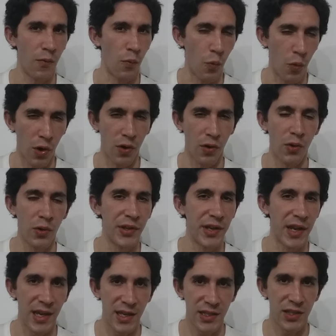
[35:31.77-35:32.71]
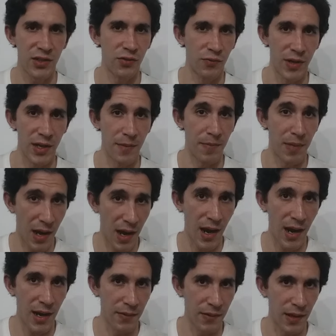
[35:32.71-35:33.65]
world history
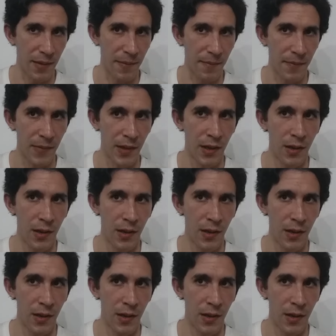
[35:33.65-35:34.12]
behind them.